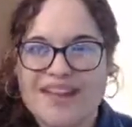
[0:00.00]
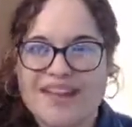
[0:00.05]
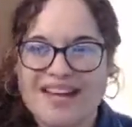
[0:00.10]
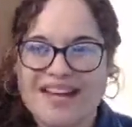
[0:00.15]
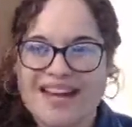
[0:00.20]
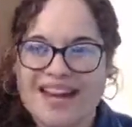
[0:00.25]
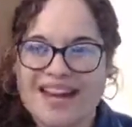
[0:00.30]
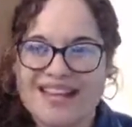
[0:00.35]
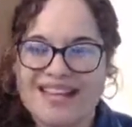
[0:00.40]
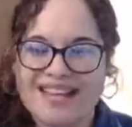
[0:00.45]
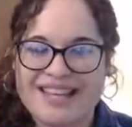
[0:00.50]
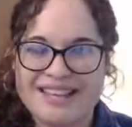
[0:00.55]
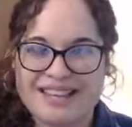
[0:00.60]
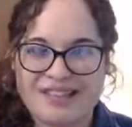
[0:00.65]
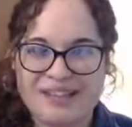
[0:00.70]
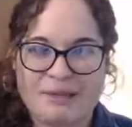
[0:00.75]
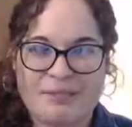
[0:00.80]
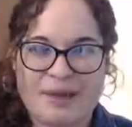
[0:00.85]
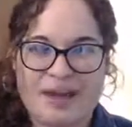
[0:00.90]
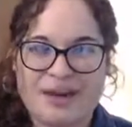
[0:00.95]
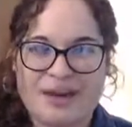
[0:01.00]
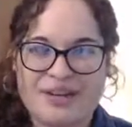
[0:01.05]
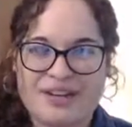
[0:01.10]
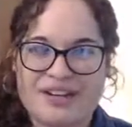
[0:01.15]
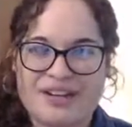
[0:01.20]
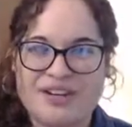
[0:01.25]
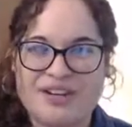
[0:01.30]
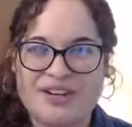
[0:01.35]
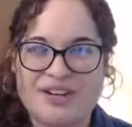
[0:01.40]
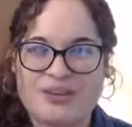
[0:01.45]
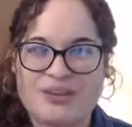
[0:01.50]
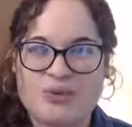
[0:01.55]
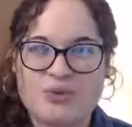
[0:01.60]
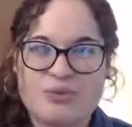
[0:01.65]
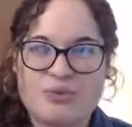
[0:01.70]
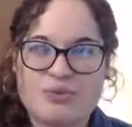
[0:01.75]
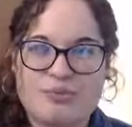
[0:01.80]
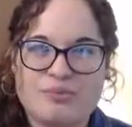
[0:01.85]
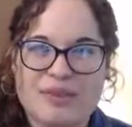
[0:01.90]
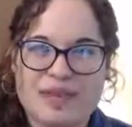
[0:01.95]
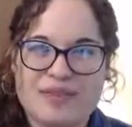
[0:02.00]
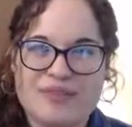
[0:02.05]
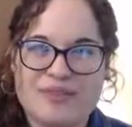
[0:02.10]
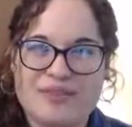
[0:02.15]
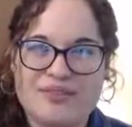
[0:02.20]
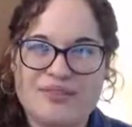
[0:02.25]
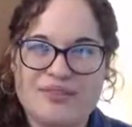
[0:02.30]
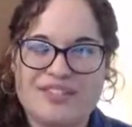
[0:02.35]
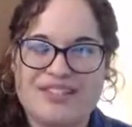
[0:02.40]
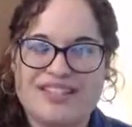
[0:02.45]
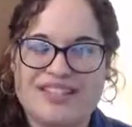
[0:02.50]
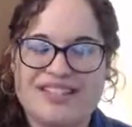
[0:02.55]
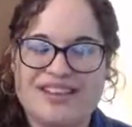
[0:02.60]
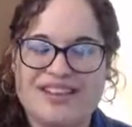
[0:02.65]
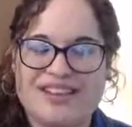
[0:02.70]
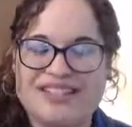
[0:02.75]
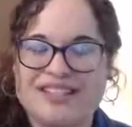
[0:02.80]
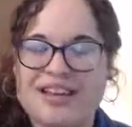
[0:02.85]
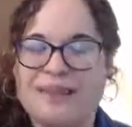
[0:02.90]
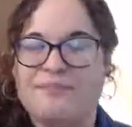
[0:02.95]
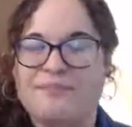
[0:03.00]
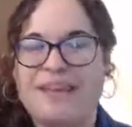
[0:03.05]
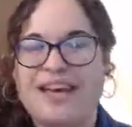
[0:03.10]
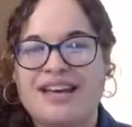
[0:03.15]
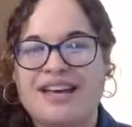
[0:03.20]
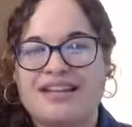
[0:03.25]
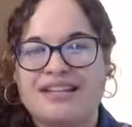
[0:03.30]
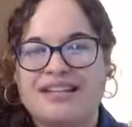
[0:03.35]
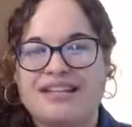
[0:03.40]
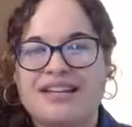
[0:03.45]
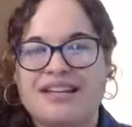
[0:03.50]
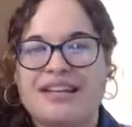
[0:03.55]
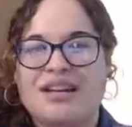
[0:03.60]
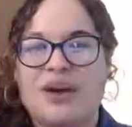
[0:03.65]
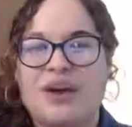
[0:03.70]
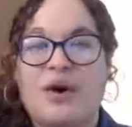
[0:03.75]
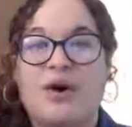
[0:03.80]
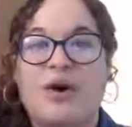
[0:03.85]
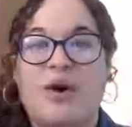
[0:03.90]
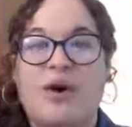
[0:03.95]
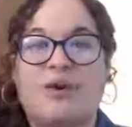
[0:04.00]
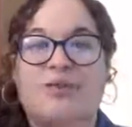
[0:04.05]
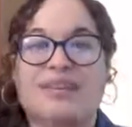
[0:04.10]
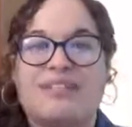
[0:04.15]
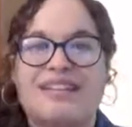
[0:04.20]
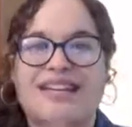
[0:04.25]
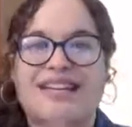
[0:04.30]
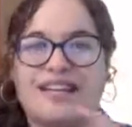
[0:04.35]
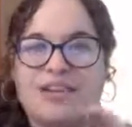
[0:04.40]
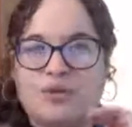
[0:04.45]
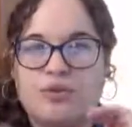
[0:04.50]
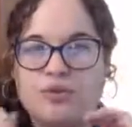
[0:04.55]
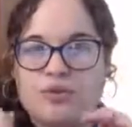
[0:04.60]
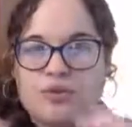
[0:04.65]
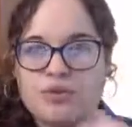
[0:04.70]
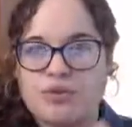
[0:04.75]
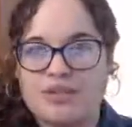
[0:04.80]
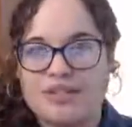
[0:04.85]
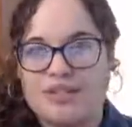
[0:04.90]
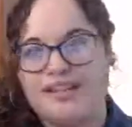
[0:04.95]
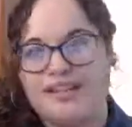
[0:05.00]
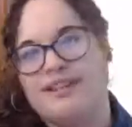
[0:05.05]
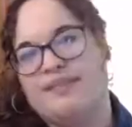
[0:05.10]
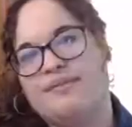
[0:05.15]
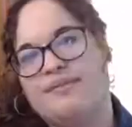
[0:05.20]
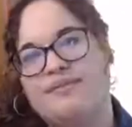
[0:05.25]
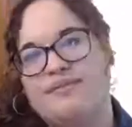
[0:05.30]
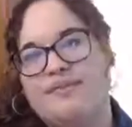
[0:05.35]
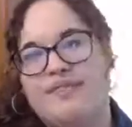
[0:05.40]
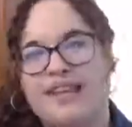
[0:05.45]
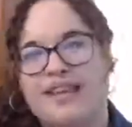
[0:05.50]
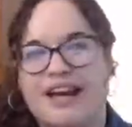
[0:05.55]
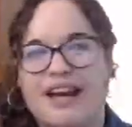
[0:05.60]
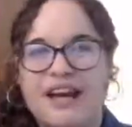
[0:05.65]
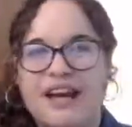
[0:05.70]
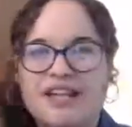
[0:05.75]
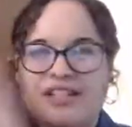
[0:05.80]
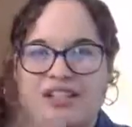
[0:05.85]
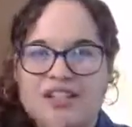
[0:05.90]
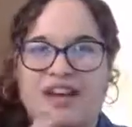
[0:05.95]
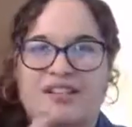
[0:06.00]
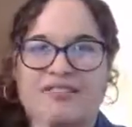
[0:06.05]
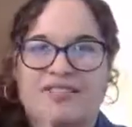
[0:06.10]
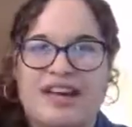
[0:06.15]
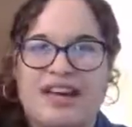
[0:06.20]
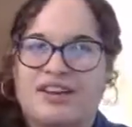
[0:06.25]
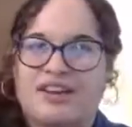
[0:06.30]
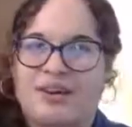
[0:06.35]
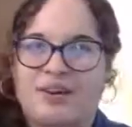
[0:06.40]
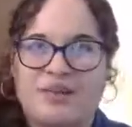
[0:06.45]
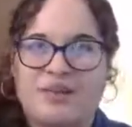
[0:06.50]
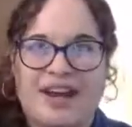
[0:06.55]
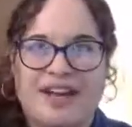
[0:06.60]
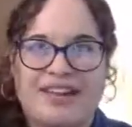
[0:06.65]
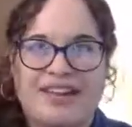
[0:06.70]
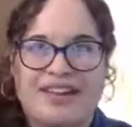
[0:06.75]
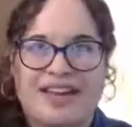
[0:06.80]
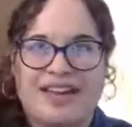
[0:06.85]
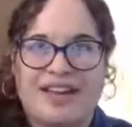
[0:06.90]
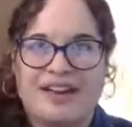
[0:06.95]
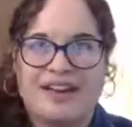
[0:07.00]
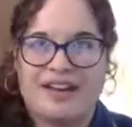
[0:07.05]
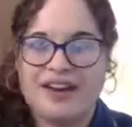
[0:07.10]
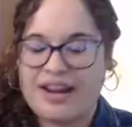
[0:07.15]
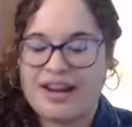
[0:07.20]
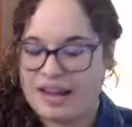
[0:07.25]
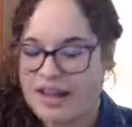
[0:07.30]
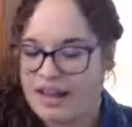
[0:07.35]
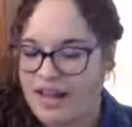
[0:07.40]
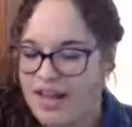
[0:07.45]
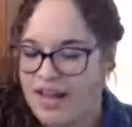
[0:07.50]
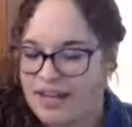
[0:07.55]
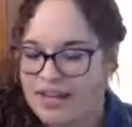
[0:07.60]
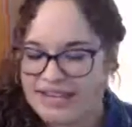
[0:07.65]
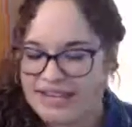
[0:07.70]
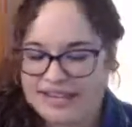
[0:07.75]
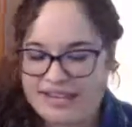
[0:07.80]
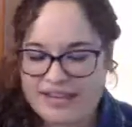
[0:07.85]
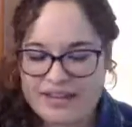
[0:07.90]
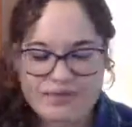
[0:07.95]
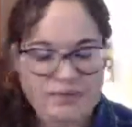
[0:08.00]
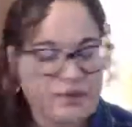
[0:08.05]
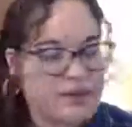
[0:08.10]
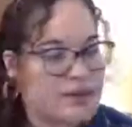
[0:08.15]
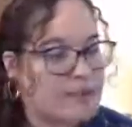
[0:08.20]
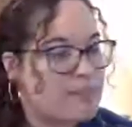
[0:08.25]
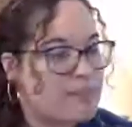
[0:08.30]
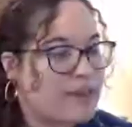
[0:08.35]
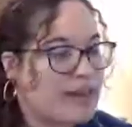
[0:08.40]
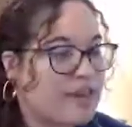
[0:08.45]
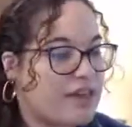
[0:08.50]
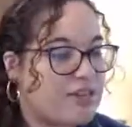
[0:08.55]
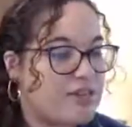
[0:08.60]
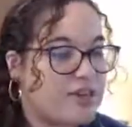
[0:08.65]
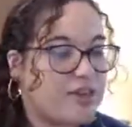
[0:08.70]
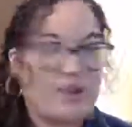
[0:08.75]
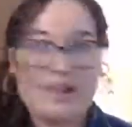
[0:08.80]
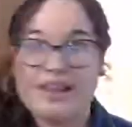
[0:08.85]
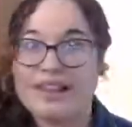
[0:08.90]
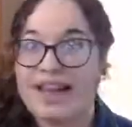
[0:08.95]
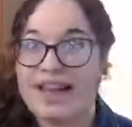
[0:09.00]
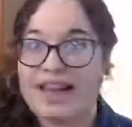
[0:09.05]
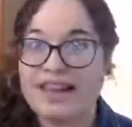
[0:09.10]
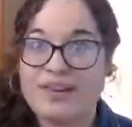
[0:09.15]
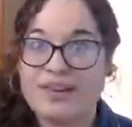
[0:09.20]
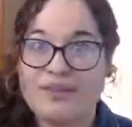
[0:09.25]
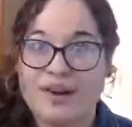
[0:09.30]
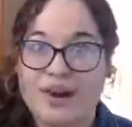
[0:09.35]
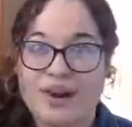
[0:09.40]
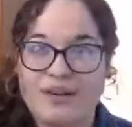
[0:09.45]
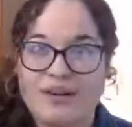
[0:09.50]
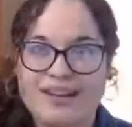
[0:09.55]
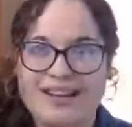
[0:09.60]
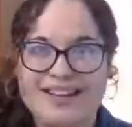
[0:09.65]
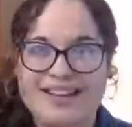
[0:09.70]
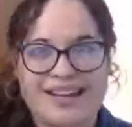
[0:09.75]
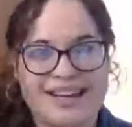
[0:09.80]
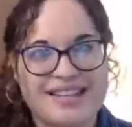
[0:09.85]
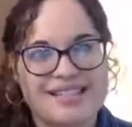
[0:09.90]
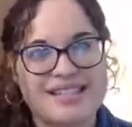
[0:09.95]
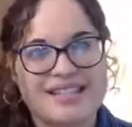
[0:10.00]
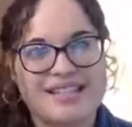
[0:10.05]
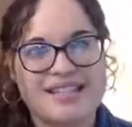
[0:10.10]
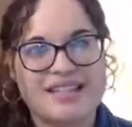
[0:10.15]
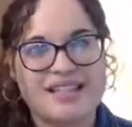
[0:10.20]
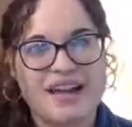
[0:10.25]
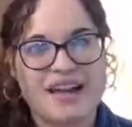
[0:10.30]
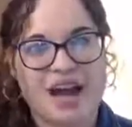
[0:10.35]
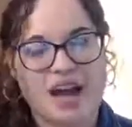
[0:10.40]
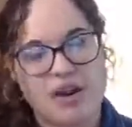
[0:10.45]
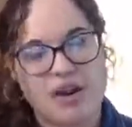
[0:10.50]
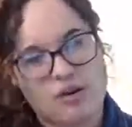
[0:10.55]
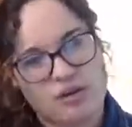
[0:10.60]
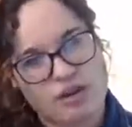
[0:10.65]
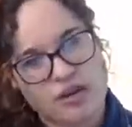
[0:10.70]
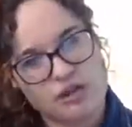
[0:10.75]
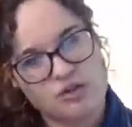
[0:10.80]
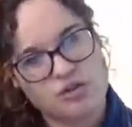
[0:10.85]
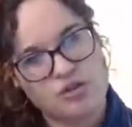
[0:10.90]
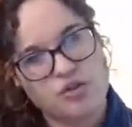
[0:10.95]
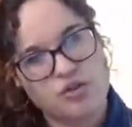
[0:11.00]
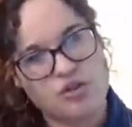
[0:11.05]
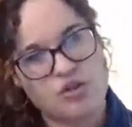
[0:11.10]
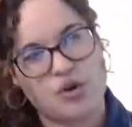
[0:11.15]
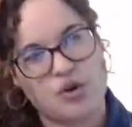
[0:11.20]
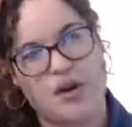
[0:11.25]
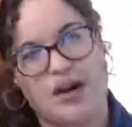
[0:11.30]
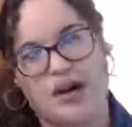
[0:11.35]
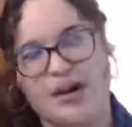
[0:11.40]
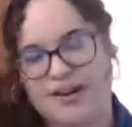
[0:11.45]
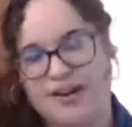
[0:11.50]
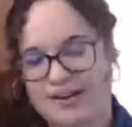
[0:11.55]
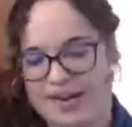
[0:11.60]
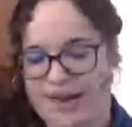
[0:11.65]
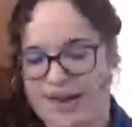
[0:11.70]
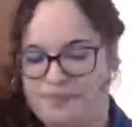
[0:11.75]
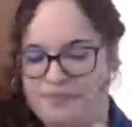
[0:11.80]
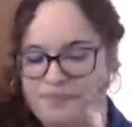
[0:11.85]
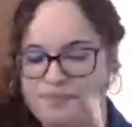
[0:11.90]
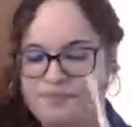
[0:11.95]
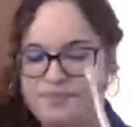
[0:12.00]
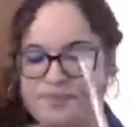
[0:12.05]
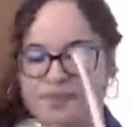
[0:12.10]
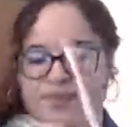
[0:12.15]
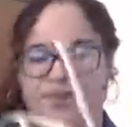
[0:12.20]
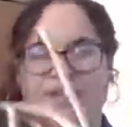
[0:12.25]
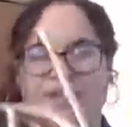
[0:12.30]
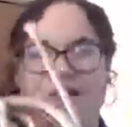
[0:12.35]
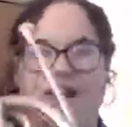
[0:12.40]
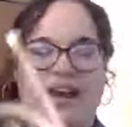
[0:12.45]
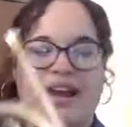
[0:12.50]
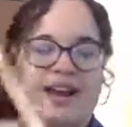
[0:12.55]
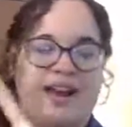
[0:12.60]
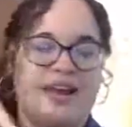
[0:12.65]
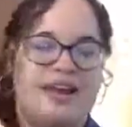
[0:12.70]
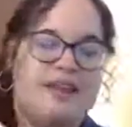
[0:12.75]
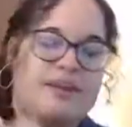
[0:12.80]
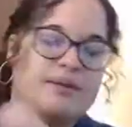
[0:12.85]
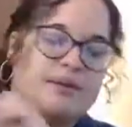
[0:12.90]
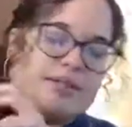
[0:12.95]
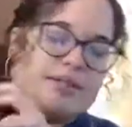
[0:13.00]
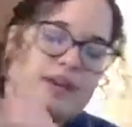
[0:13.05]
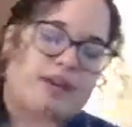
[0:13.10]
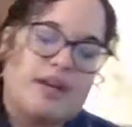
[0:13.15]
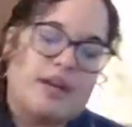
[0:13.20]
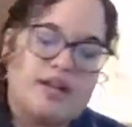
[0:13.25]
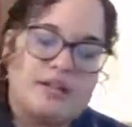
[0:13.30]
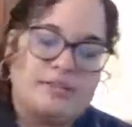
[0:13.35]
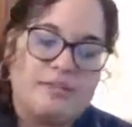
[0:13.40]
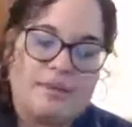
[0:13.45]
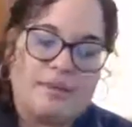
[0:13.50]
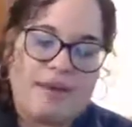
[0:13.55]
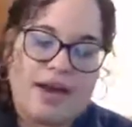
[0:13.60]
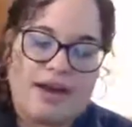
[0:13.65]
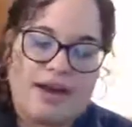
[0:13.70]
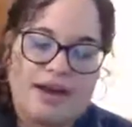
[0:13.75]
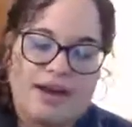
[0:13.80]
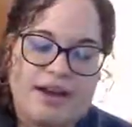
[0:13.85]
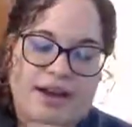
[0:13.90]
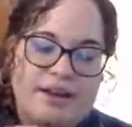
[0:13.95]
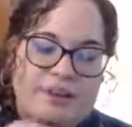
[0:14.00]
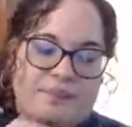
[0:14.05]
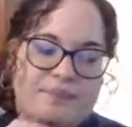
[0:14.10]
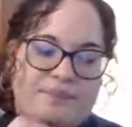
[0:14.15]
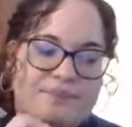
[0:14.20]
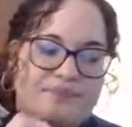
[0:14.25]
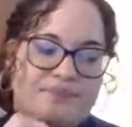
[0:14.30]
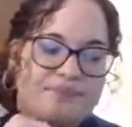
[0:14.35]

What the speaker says: Kind of like the little penguin, the doot doot penguin we see all the time. D-O-O-T, doot. And that cuts off that note right at the end, right? Let's see if we can play through Lightly Row, nice and staccato, nice short, okay? You ready? Let me turn Dr. B back on.